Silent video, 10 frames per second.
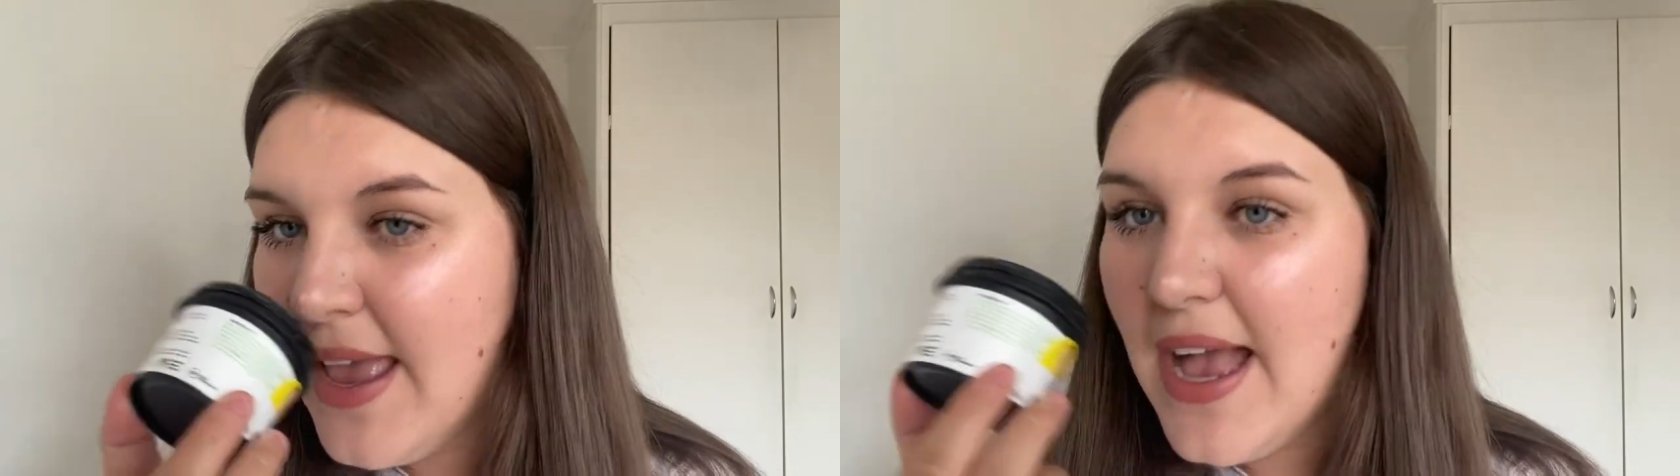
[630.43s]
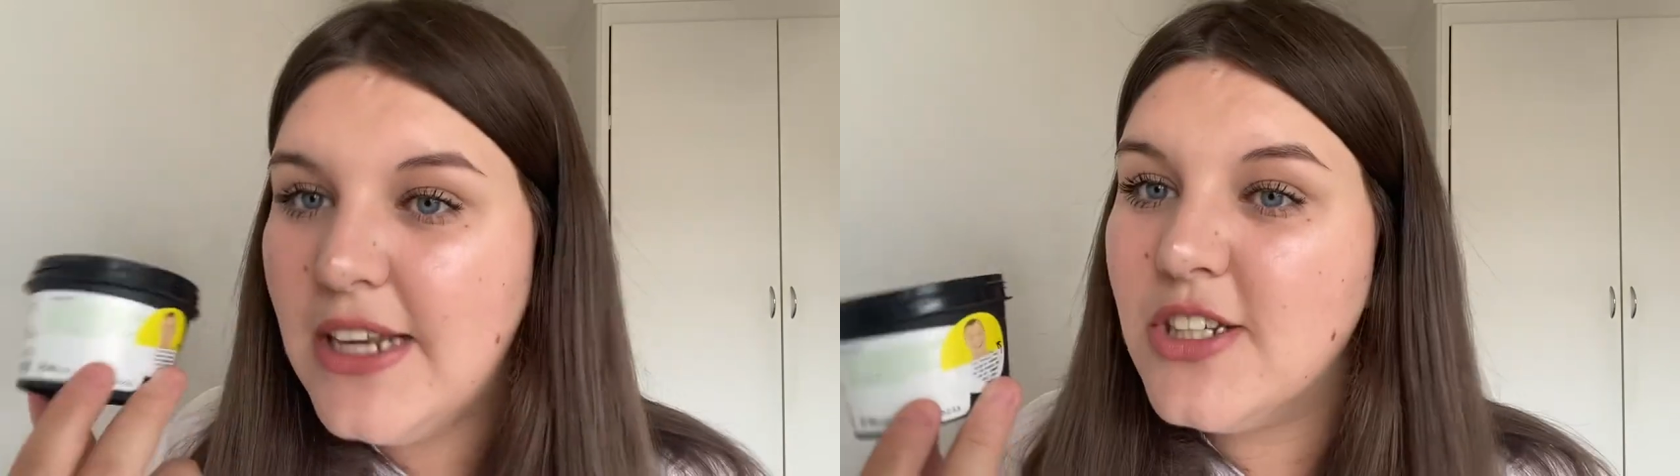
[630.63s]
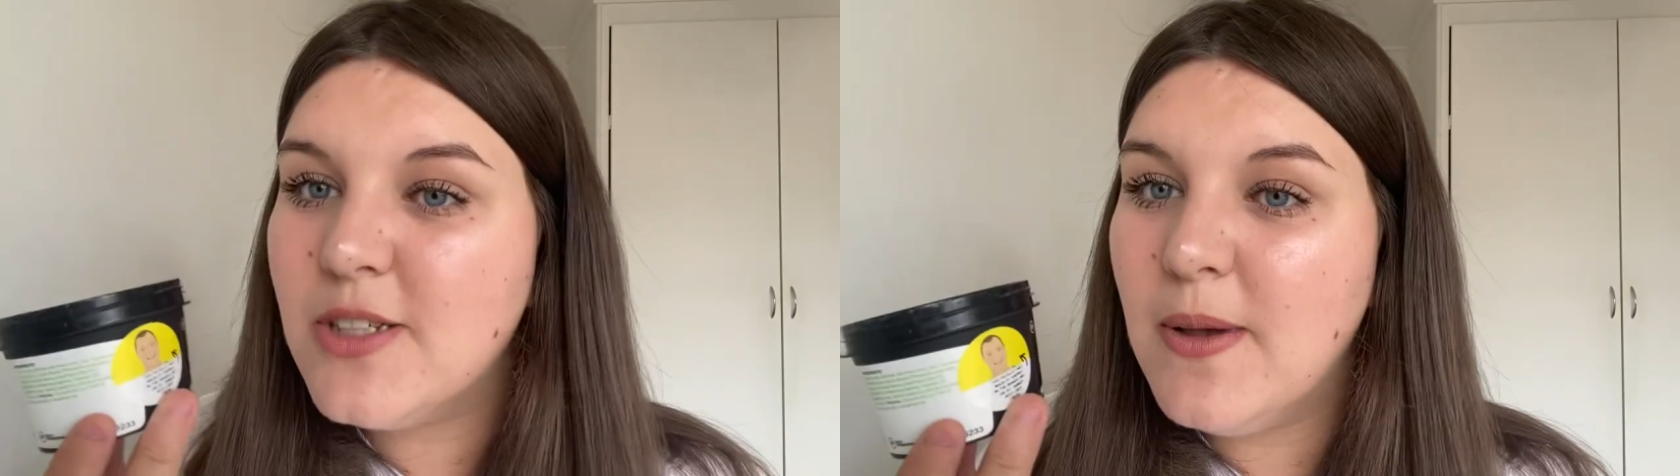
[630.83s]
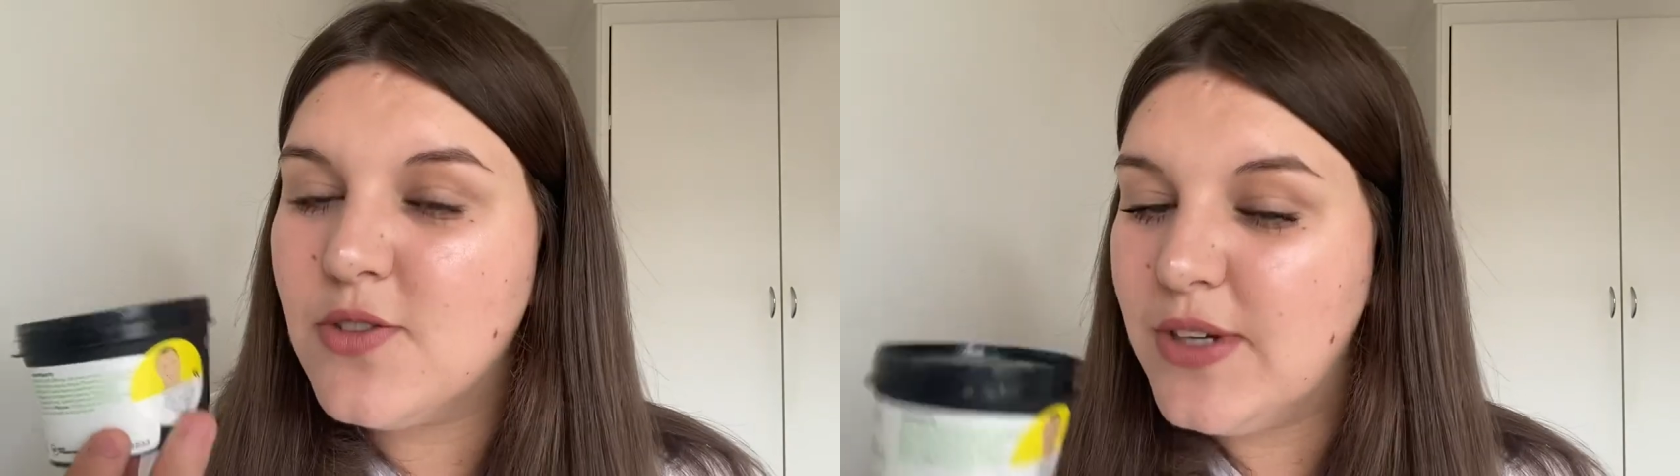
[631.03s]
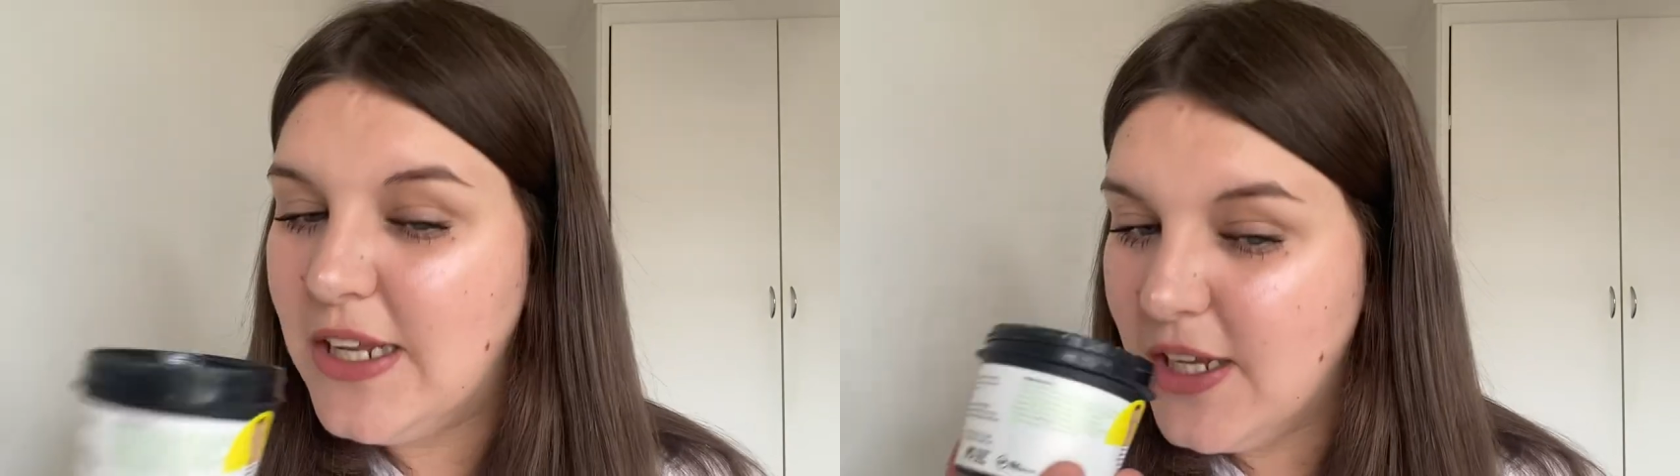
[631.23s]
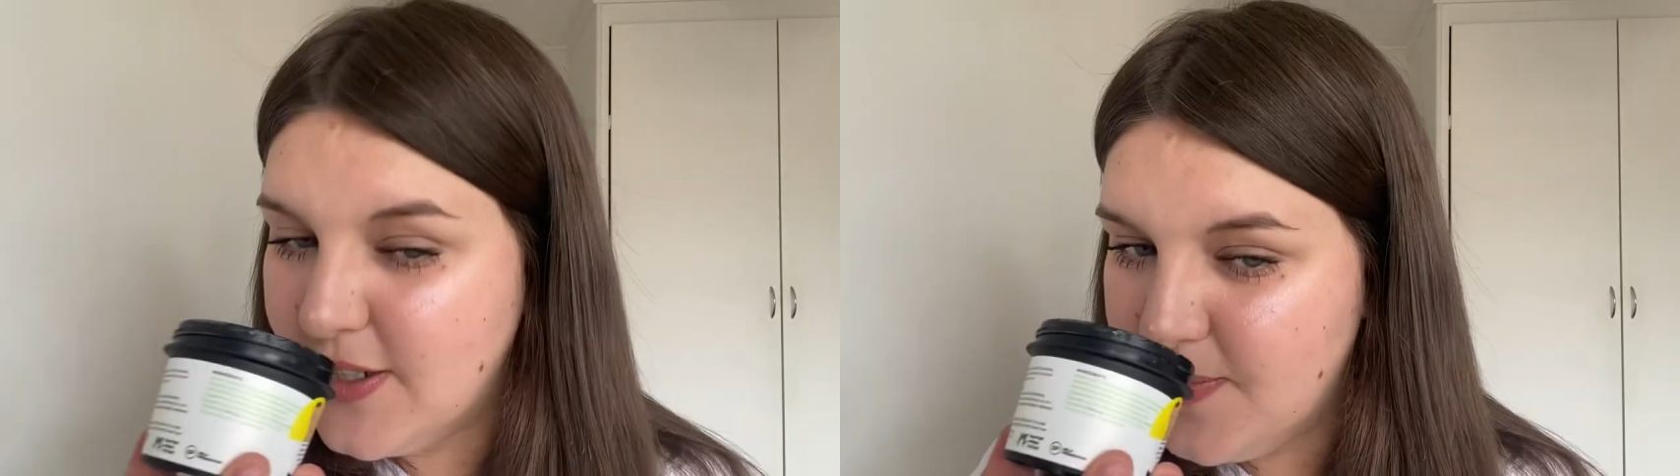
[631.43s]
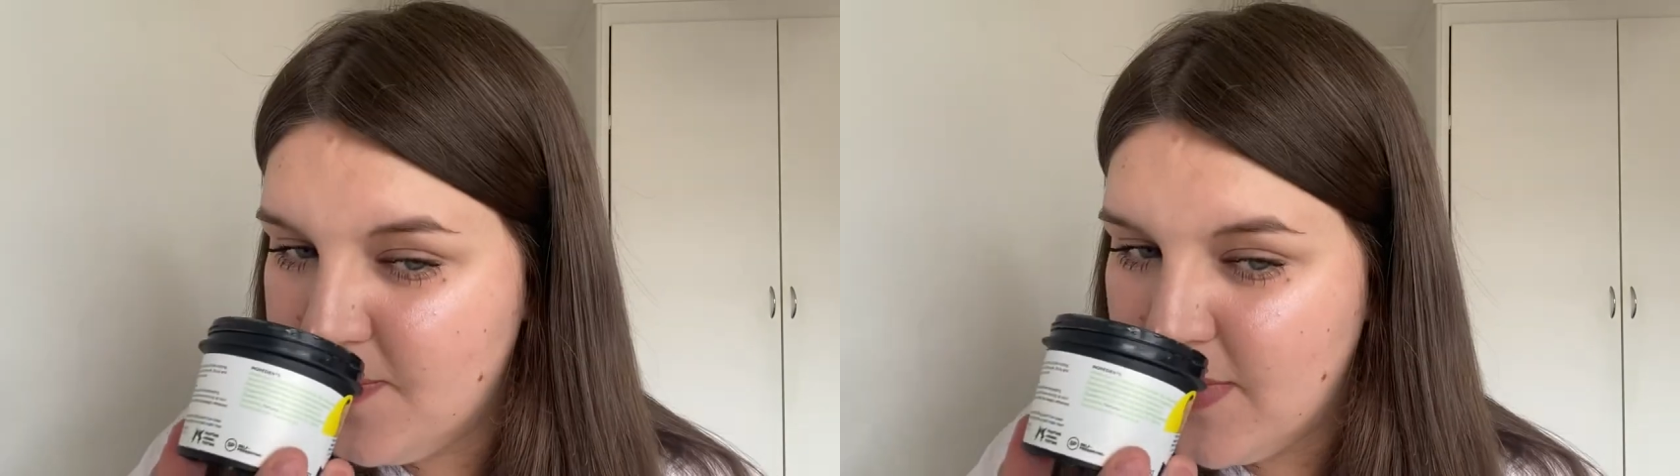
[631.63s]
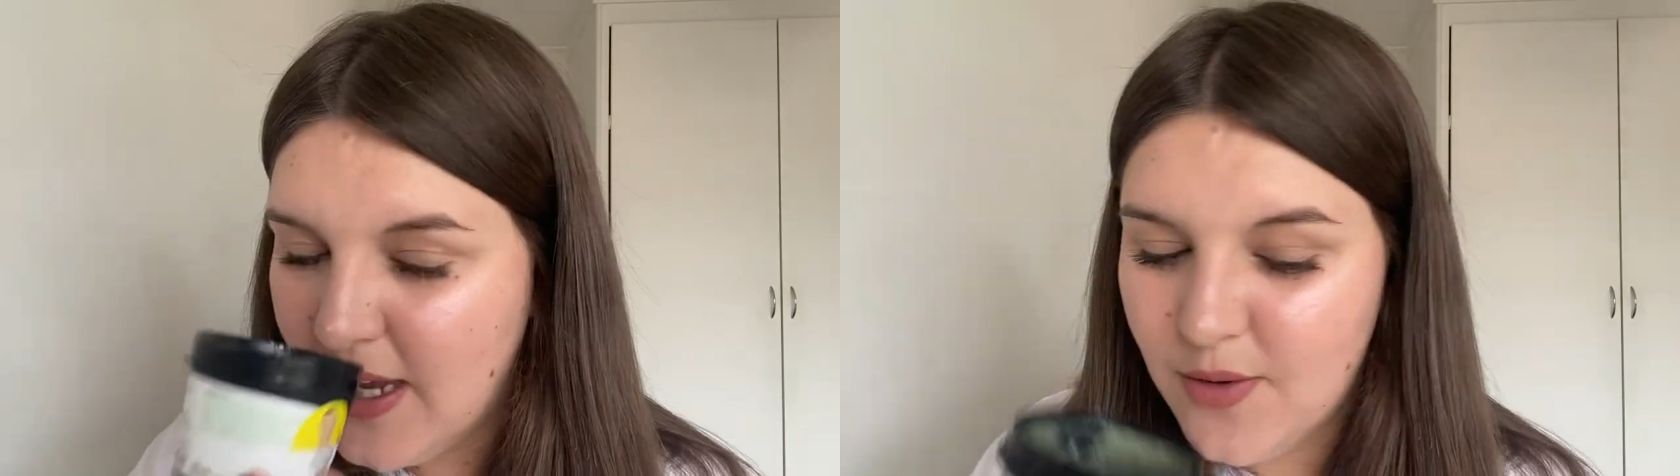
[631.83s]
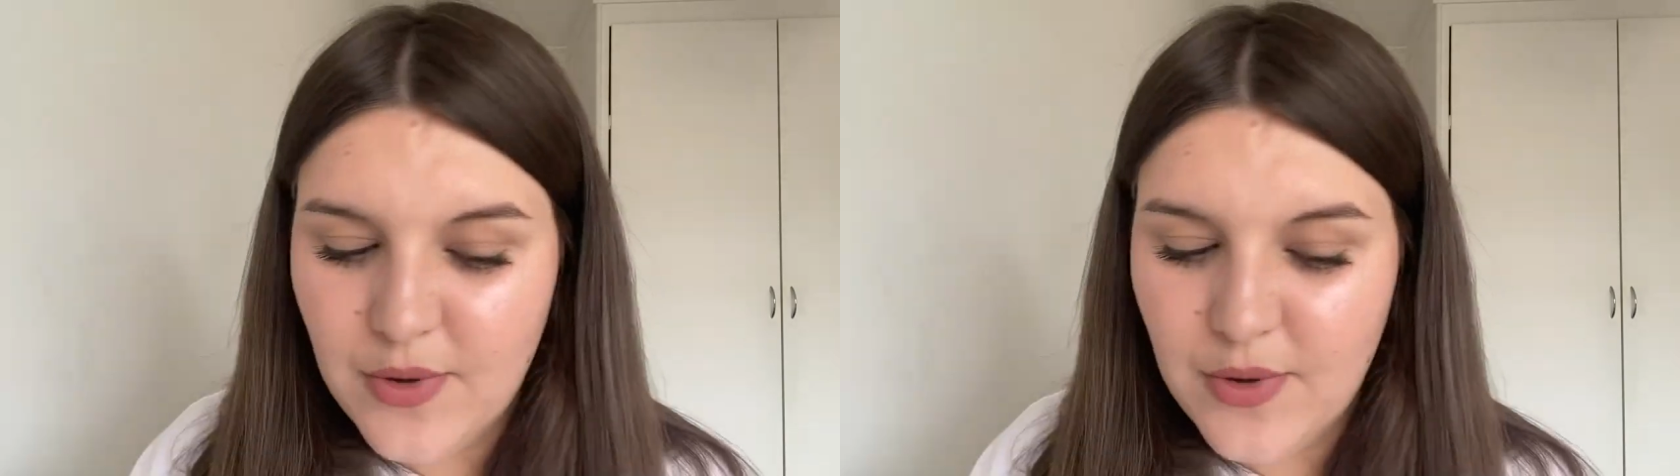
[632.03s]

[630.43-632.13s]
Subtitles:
And it just smells really good, and